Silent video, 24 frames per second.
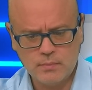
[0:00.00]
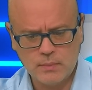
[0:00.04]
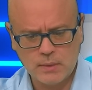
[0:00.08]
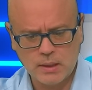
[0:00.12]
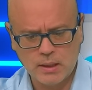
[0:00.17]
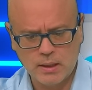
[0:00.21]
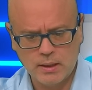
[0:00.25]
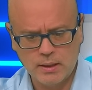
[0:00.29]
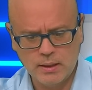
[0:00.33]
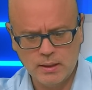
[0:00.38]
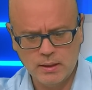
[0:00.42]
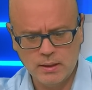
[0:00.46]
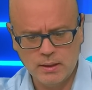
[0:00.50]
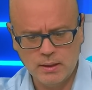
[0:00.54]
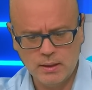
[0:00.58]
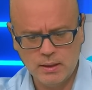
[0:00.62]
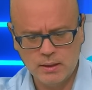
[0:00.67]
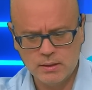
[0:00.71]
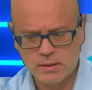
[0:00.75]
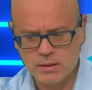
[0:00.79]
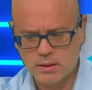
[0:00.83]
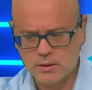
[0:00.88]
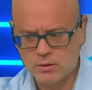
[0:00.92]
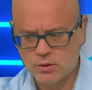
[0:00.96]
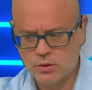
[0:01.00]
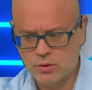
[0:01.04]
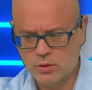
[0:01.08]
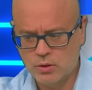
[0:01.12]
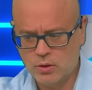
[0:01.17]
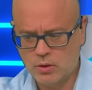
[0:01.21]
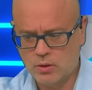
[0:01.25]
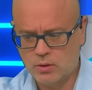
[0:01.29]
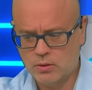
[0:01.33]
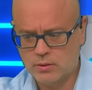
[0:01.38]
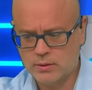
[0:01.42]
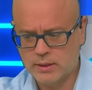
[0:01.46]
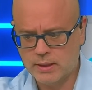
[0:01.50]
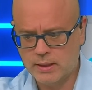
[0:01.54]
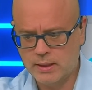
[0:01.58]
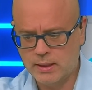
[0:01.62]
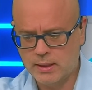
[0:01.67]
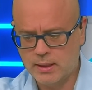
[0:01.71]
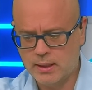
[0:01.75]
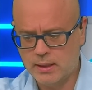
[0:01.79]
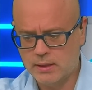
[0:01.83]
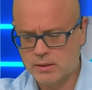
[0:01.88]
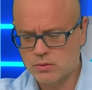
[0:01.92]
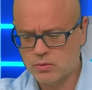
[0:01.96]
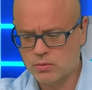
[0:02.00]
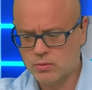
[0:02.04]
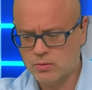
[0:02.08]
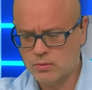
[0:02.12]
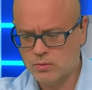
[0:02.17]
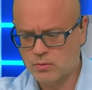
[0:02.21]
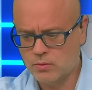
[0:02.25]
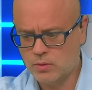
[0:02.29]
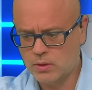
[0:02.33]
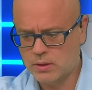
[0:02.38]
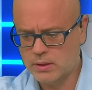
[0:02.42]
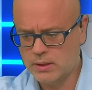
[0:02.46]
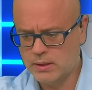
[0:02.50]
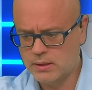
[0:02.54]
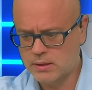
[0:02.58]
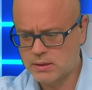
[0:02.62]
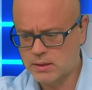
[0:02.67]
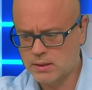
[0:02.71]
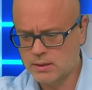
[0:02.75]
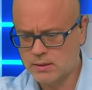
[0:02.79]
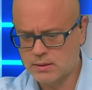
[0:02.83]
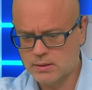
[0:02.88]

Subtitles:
He is a 2-year-old and he gets what is it,